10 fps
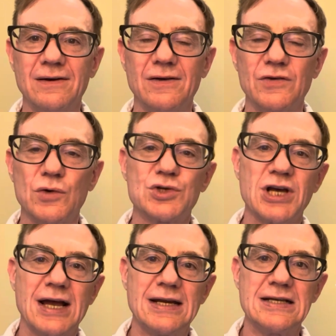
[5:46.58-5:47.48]
So
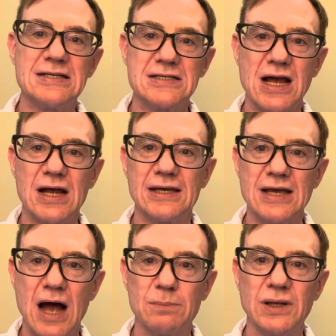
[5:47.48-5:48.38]

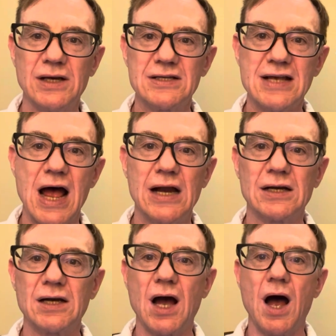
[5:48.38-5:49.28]

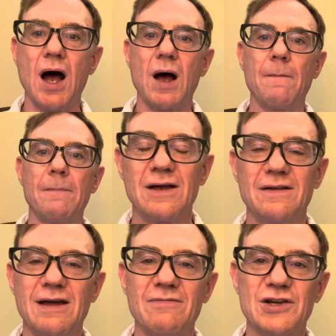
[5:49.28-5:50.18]
Chinese.yabla.com.
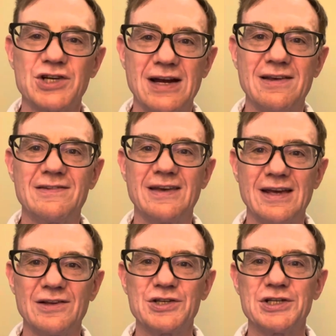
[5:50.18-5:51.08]
They have the Chinese to
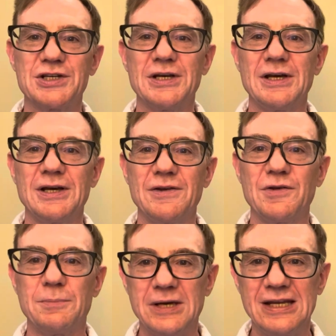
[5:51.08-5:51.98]
English
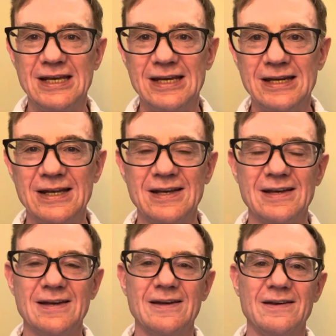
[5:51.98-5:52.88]
to pinyin
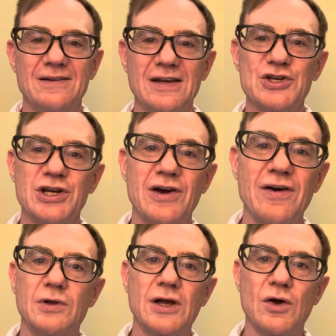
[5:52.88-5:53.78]

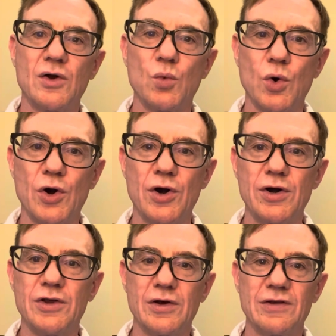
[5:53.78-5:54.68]
dictionary. Click on a
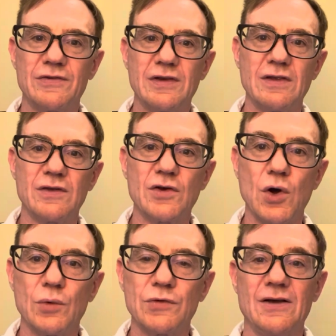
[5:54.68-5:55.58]
word, you can see the
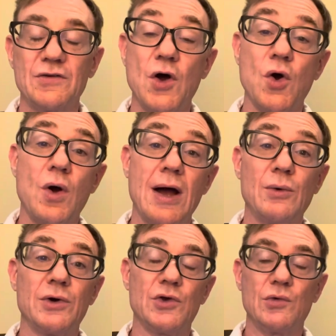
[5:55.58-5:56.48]
tones. So I
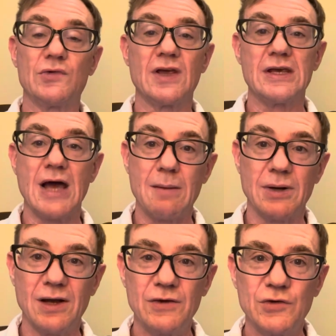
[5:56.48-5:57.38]
will use
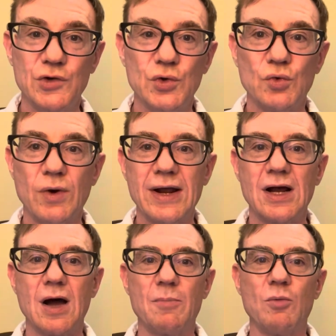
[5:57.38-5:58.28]
Yabla to write a
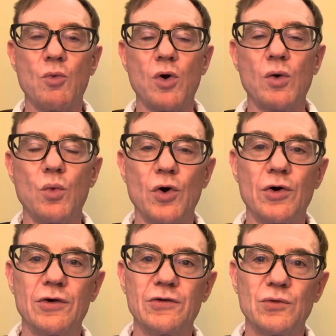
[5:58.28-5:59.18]
couple more
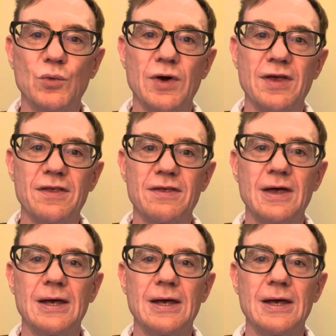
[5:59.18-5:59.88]
words with